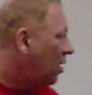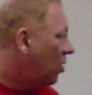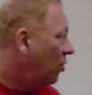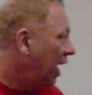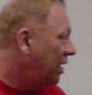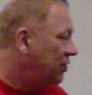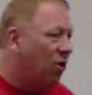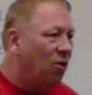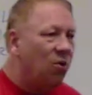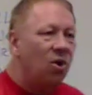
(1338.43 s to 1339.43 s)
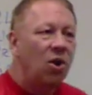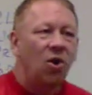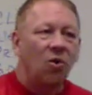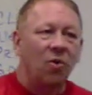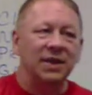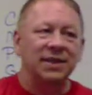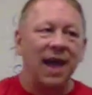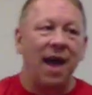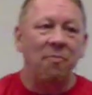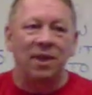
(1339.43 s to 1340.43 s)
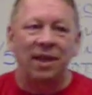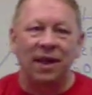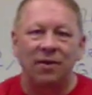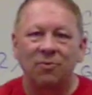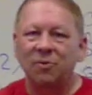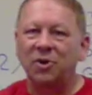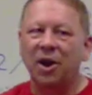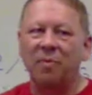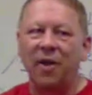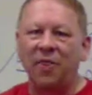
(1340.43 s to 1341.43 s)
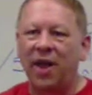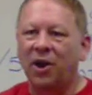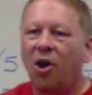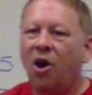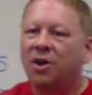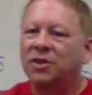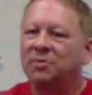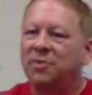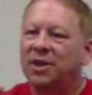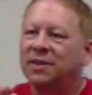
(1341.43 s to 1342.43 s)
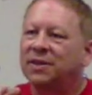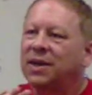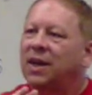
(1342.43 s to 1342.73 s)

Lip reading: Okay, so what has happened then when we talk about that car is because